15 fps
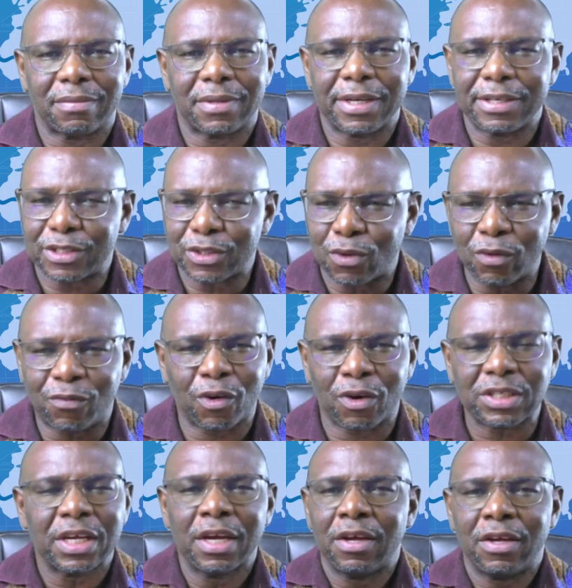It's good for
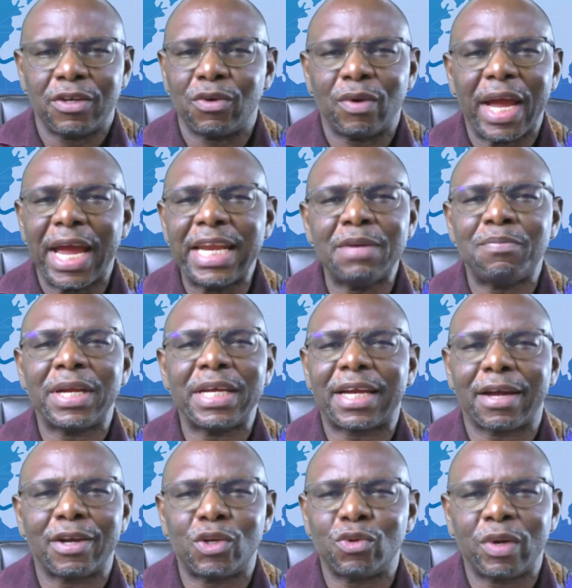us. You know, anybody
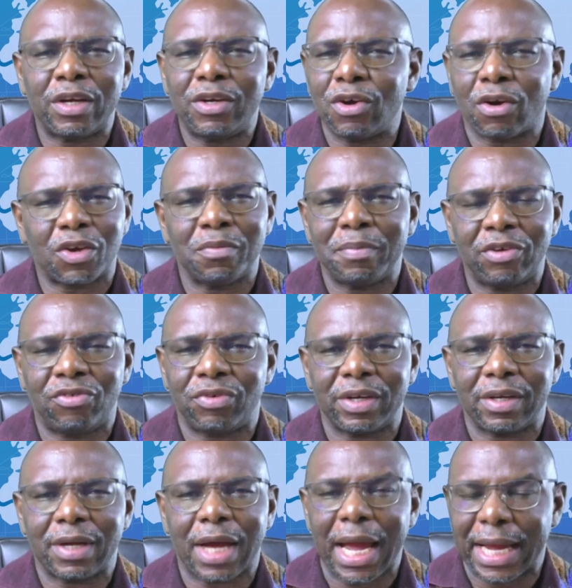can do a
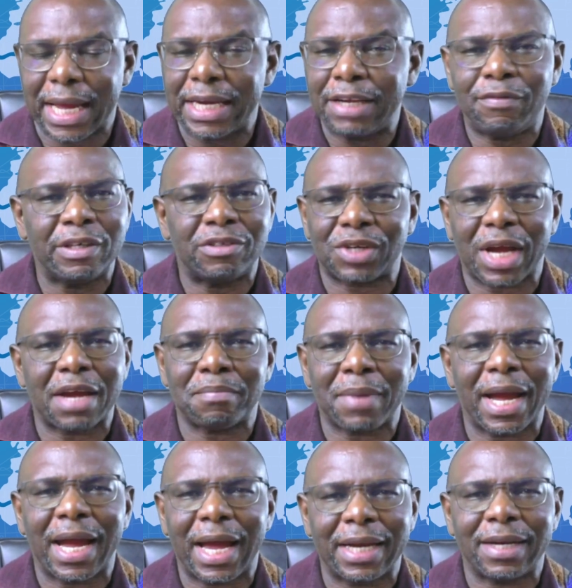documentary. I can even try
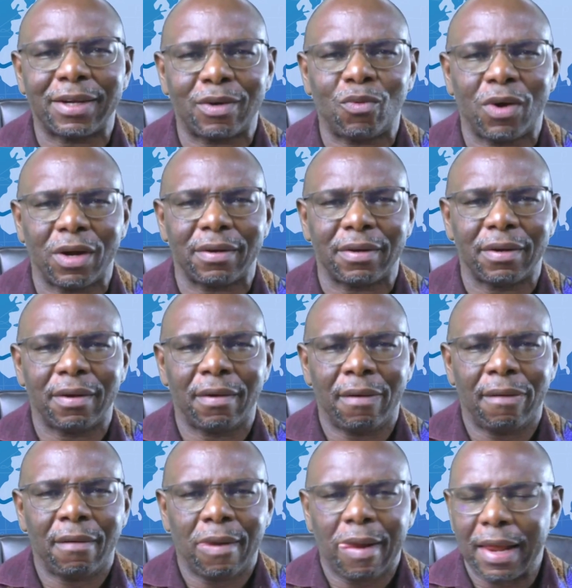my hand at one
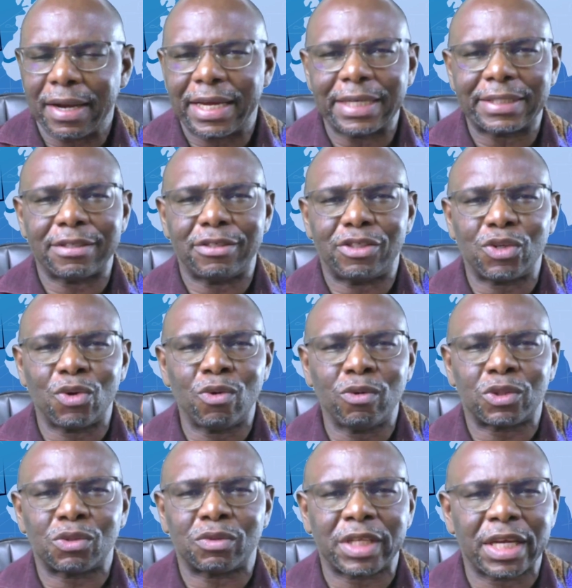and get a
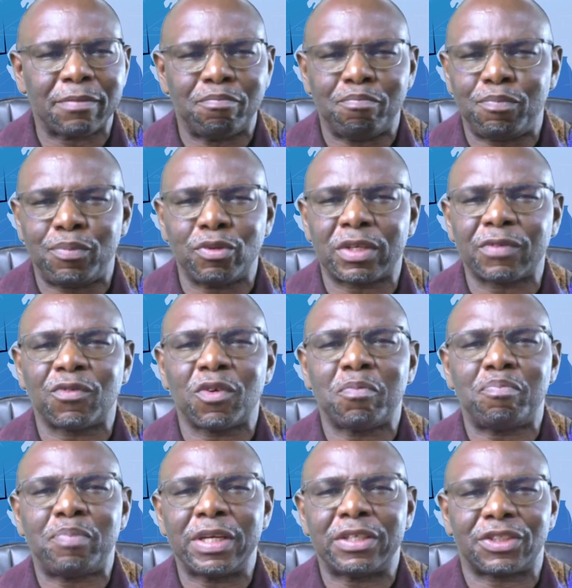drone to take beautiful
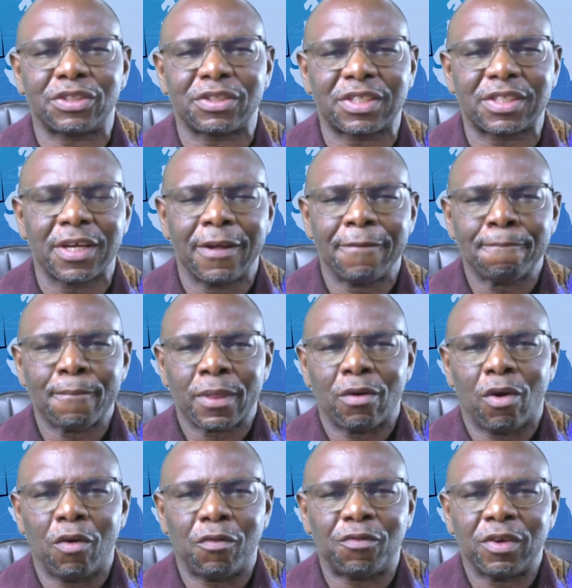pictures
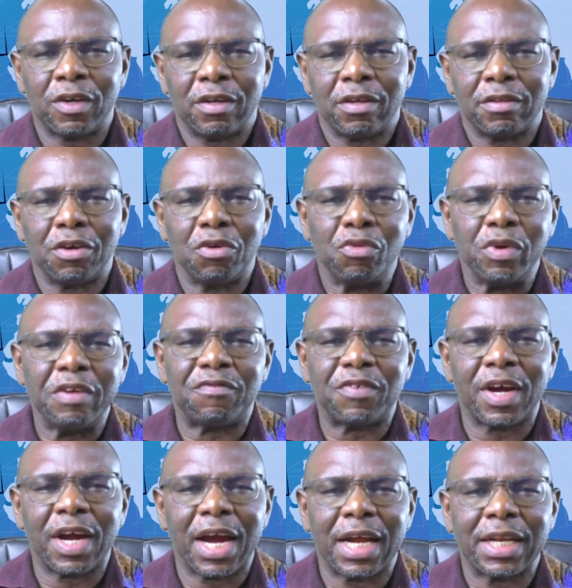of the
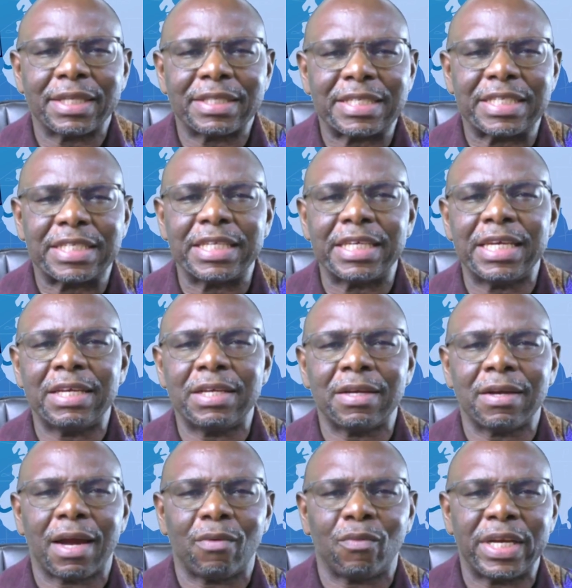river and the sea
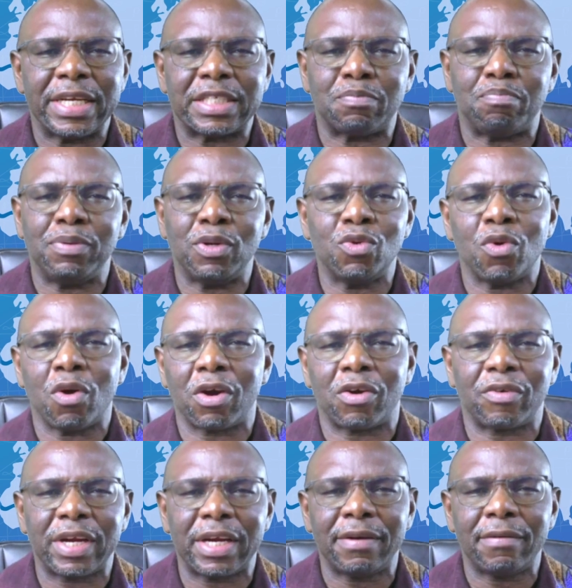when it's blue or
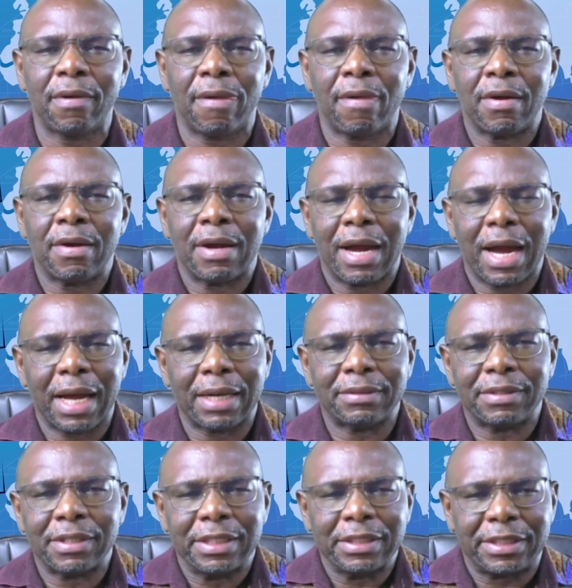green,
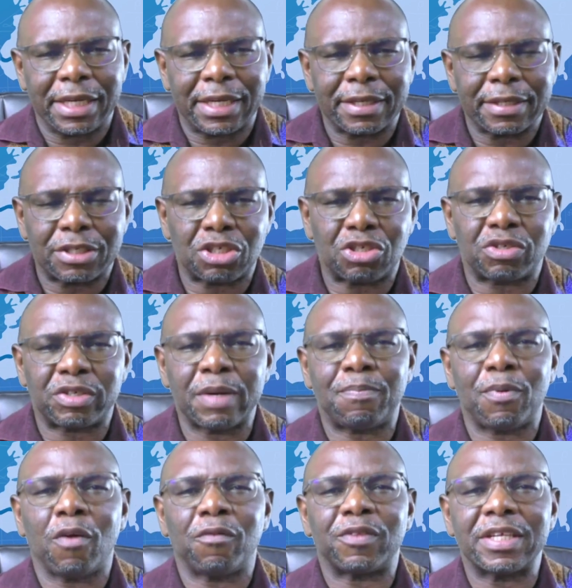and take a
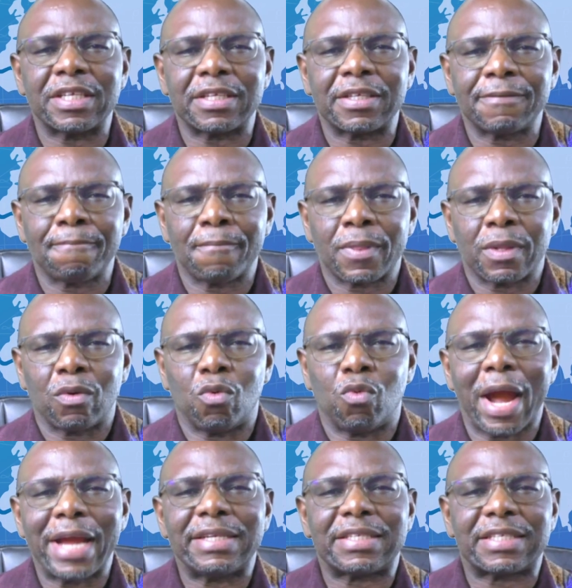strip of the
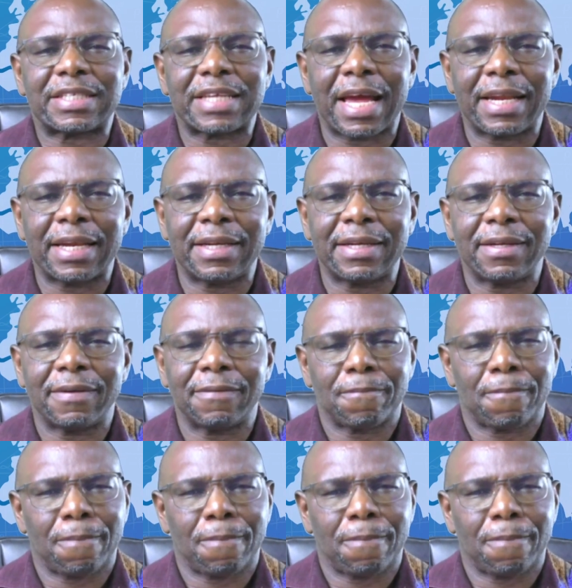white sand